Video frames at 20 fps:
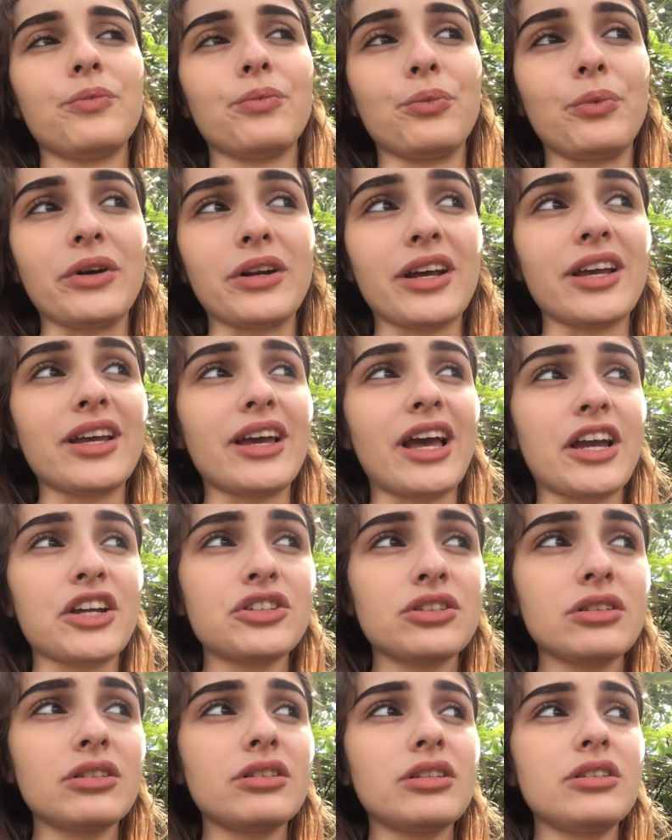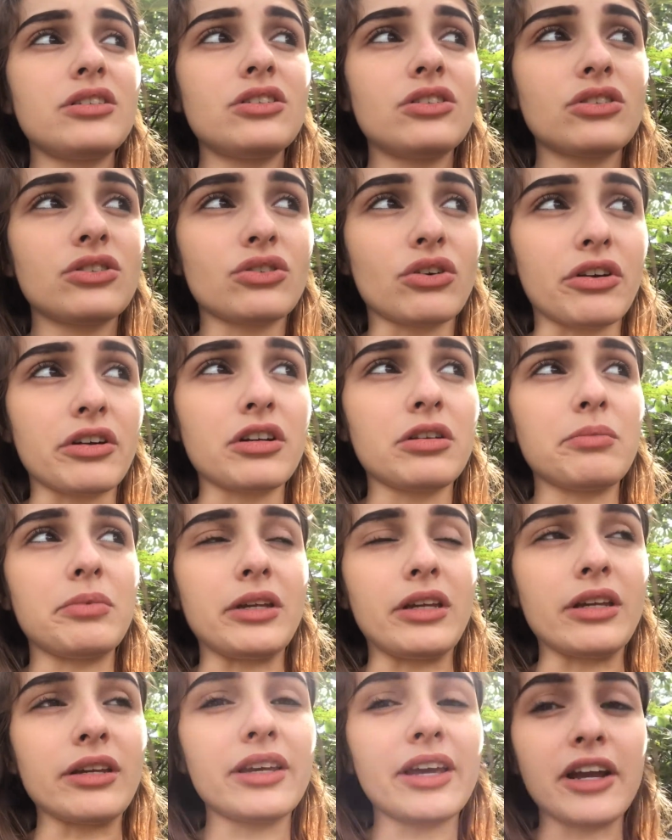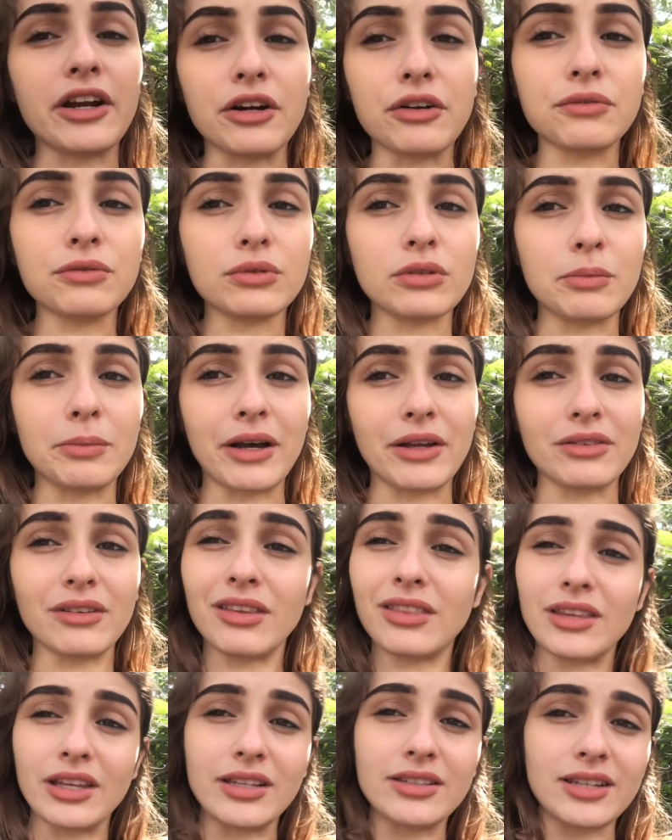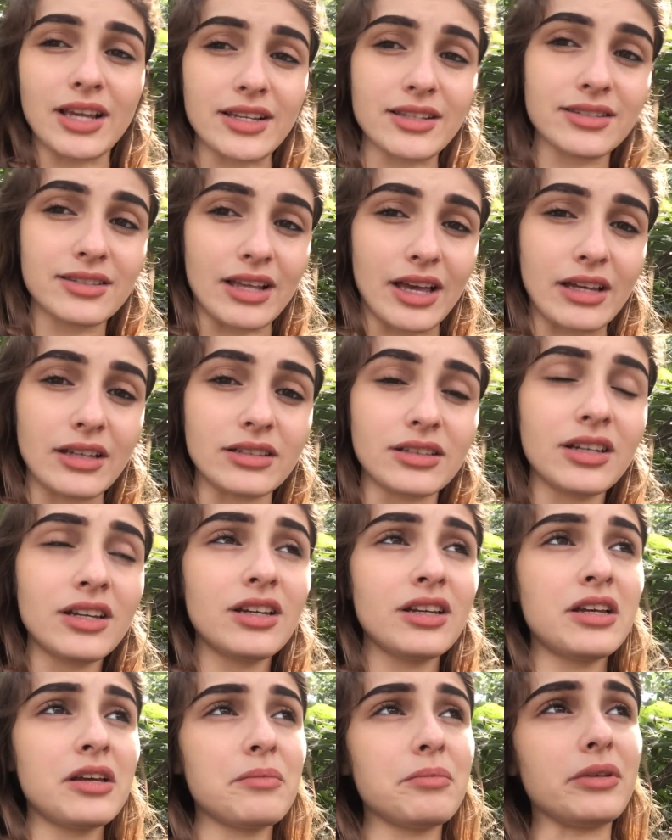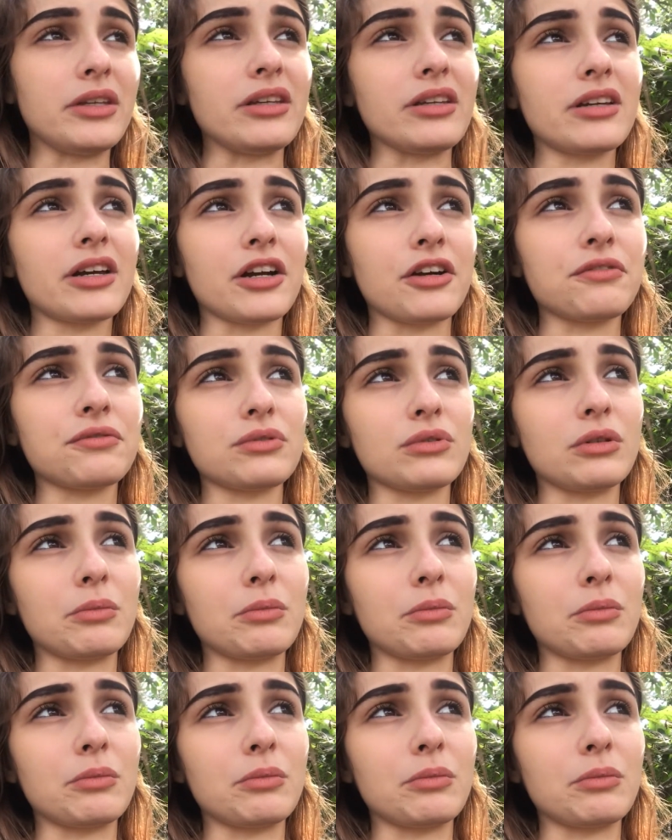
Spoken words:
when I actually started being careful about the things I said, being careful